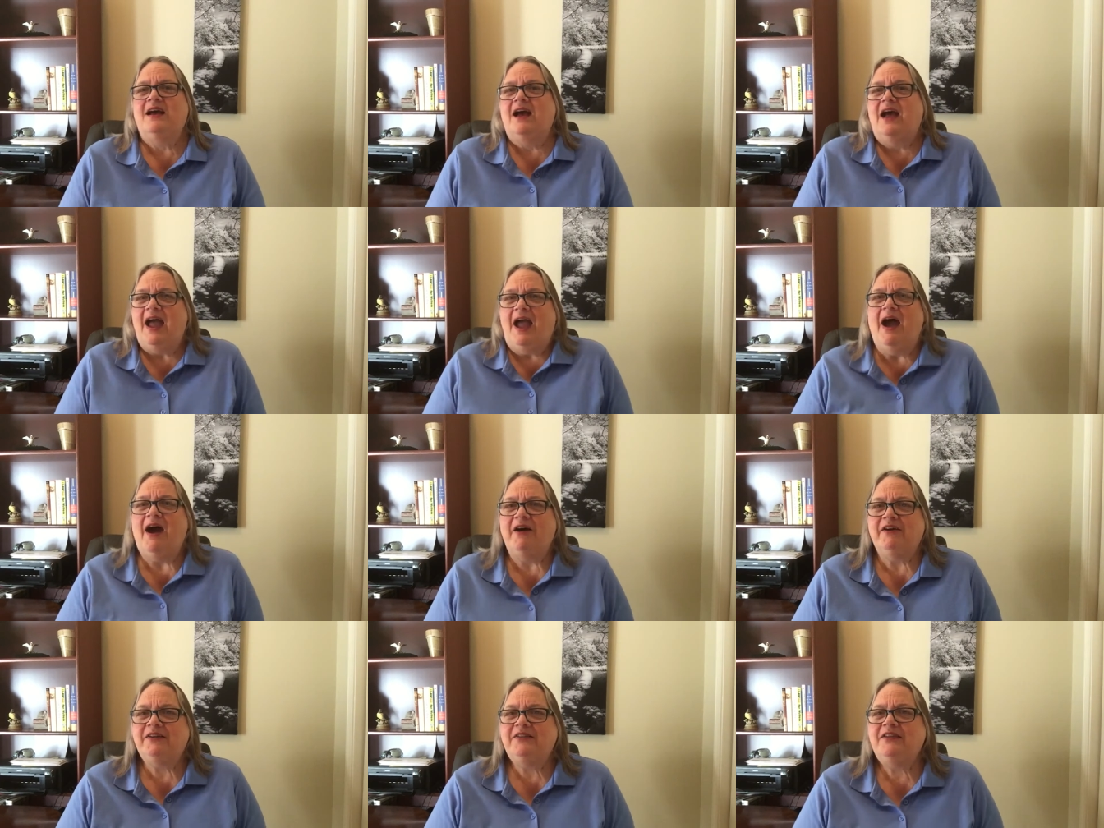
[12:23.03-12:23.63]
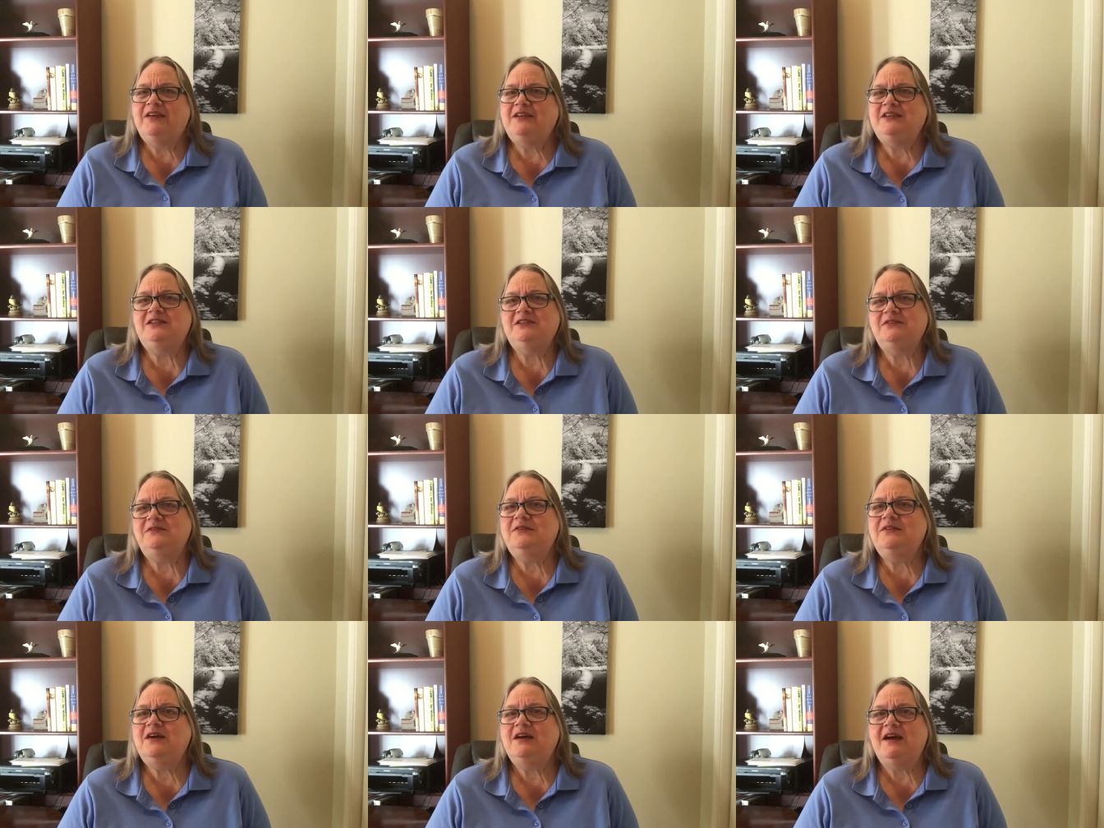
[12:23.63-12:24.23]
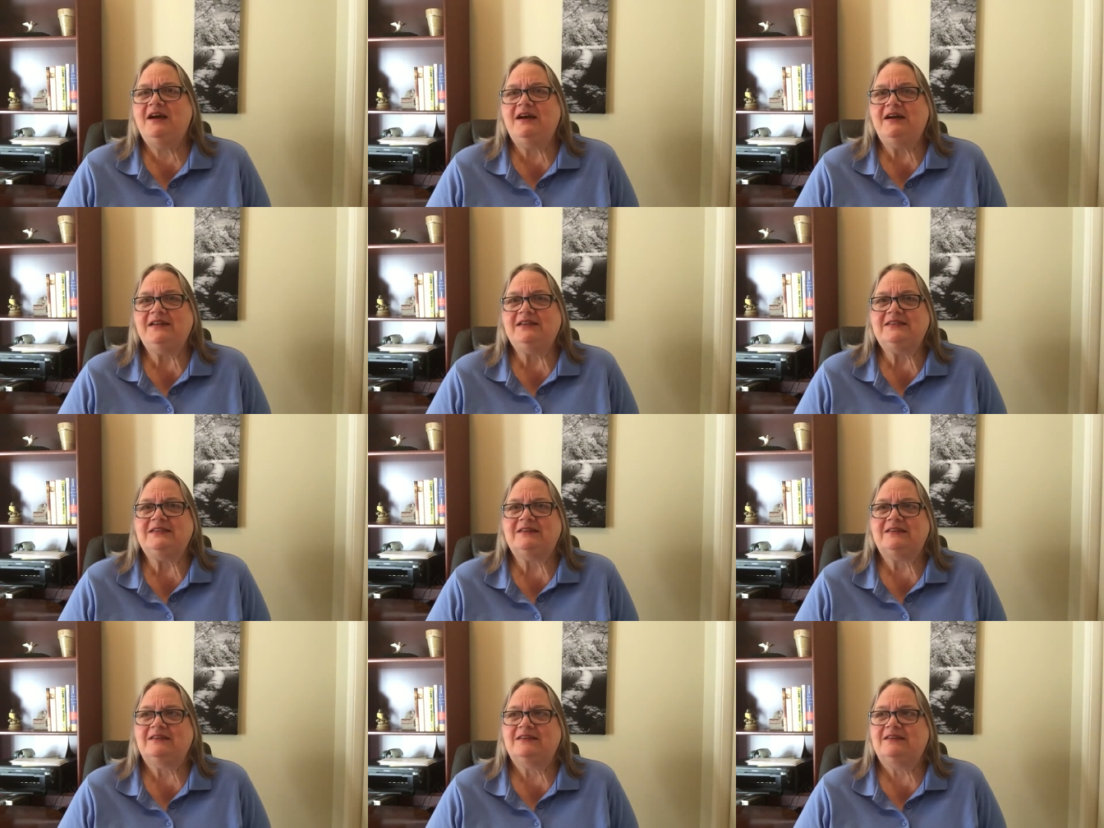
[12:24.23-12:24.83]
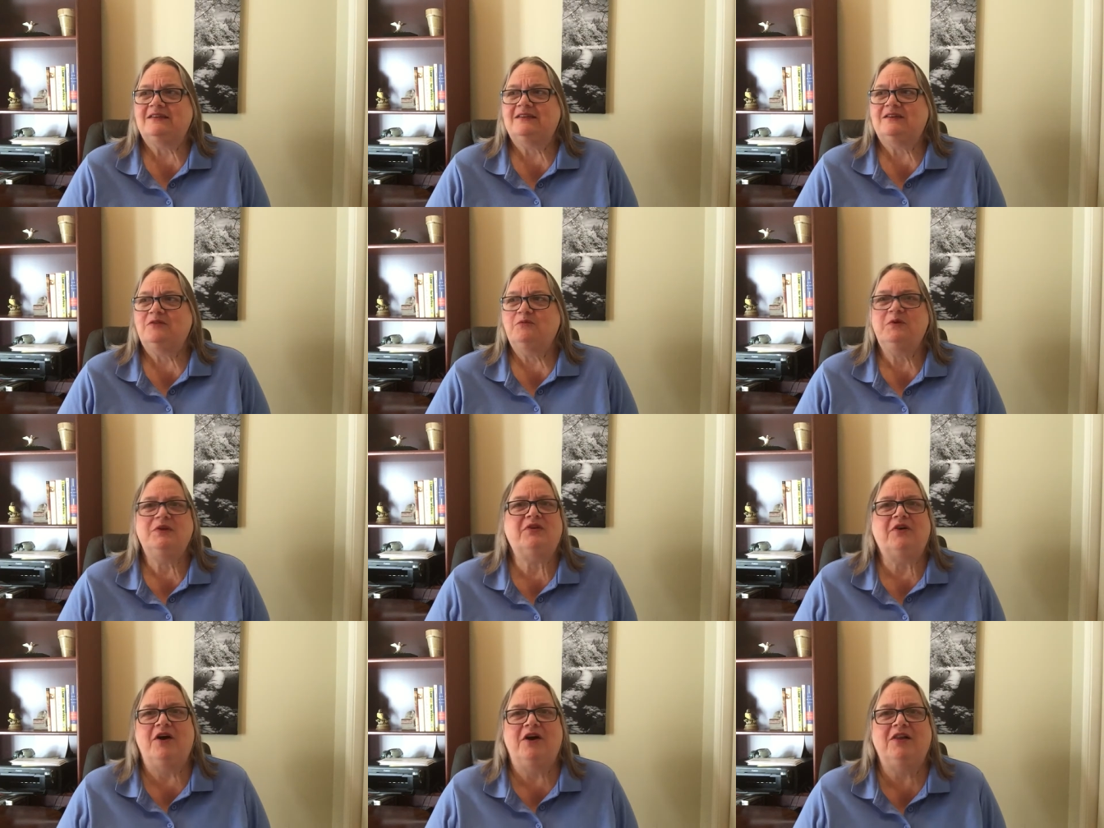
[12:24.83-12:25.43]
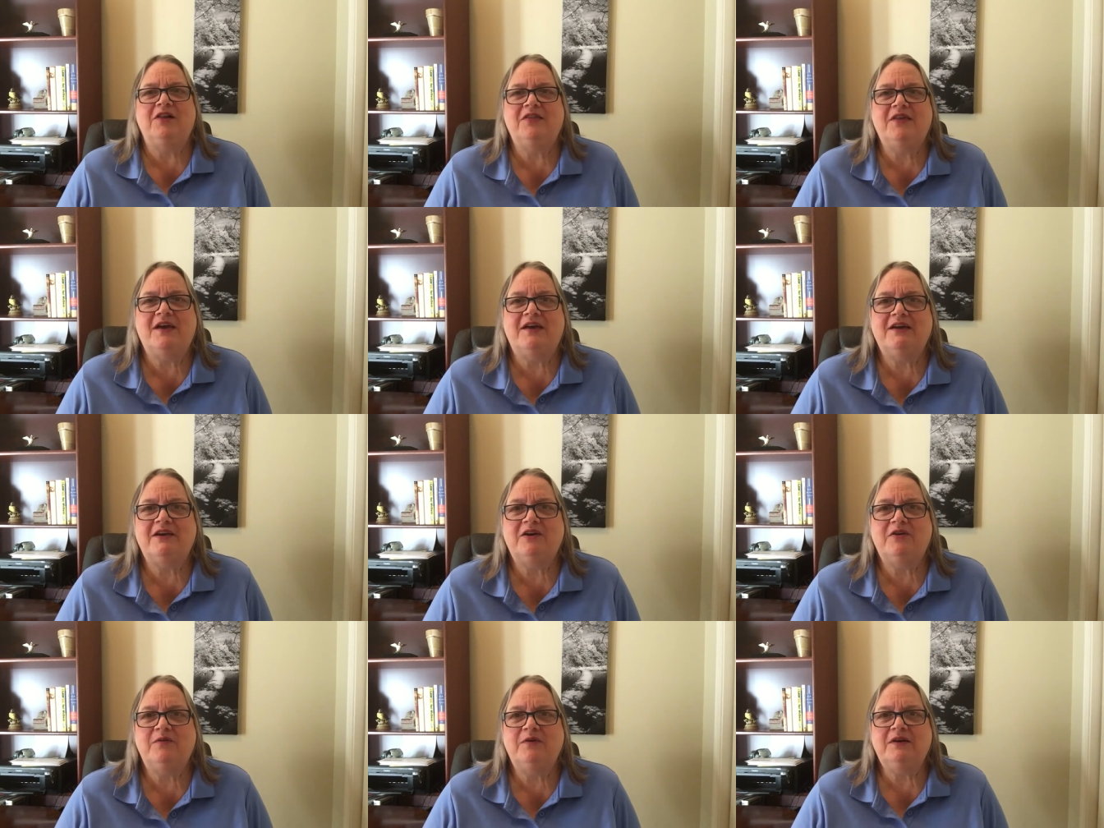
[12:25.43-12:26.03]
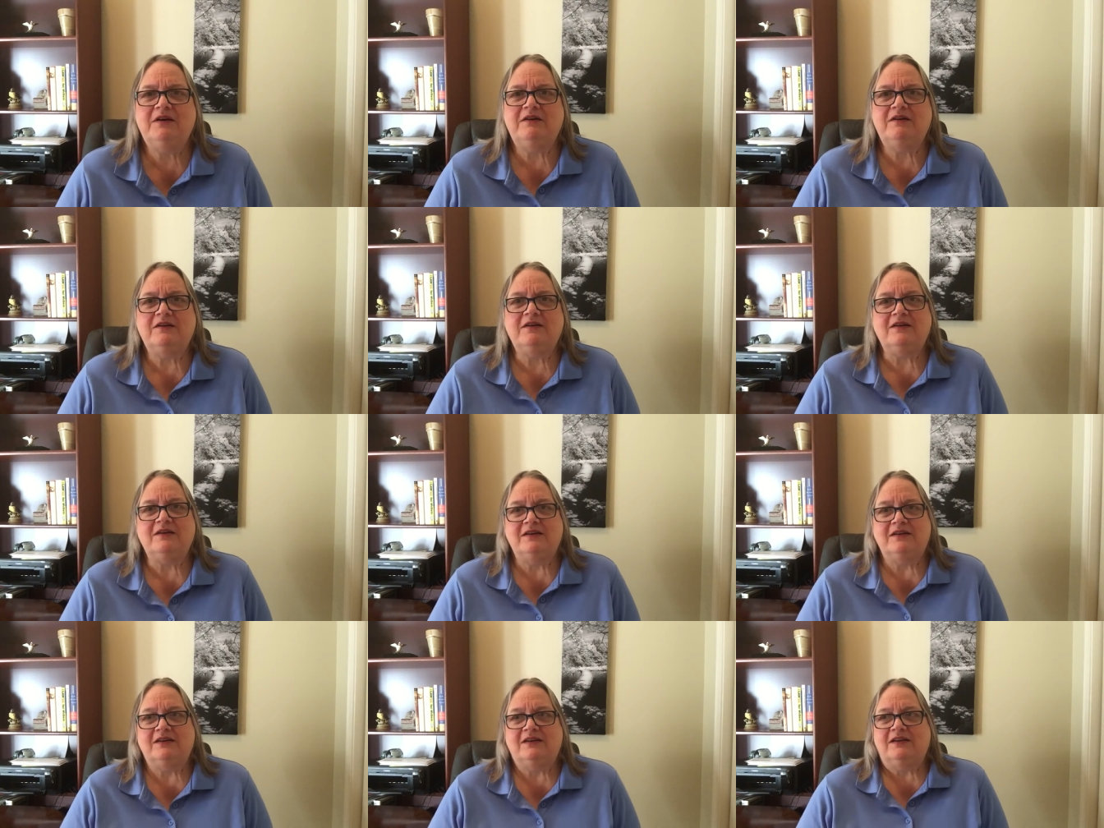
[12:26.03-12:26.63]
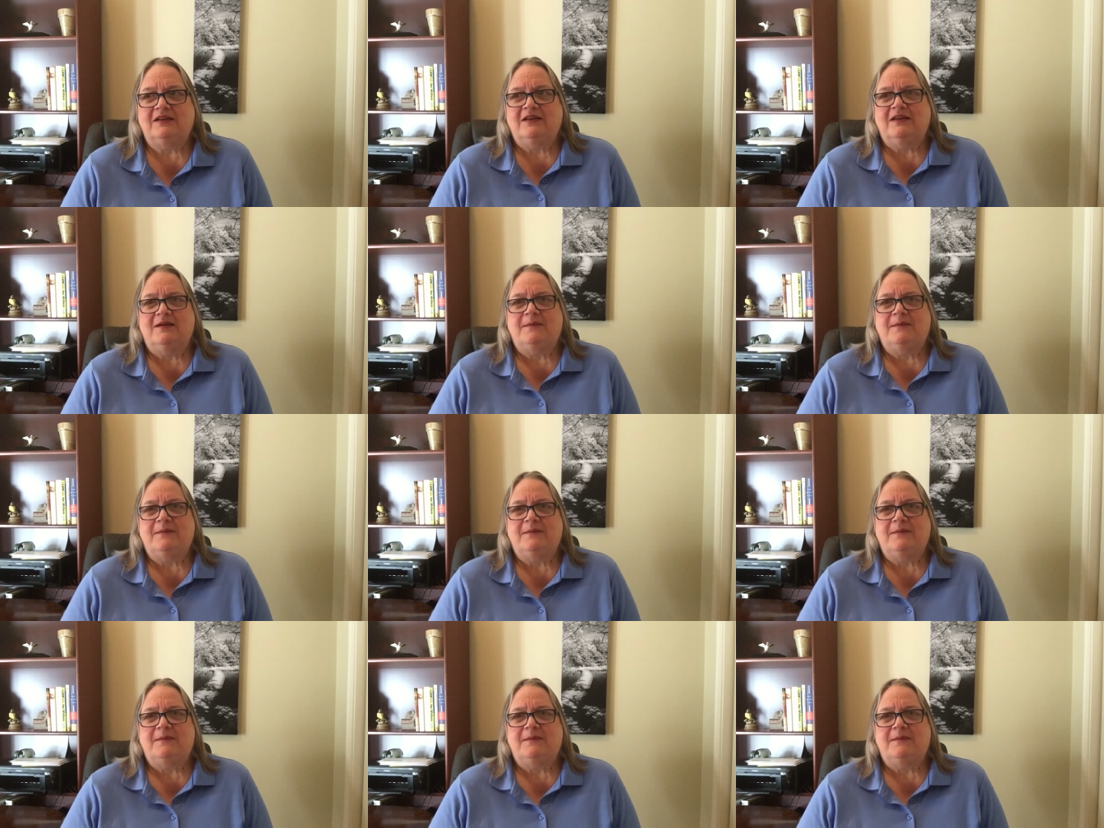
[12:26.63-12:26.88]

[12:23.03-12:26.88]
How did they do that with all of that going on?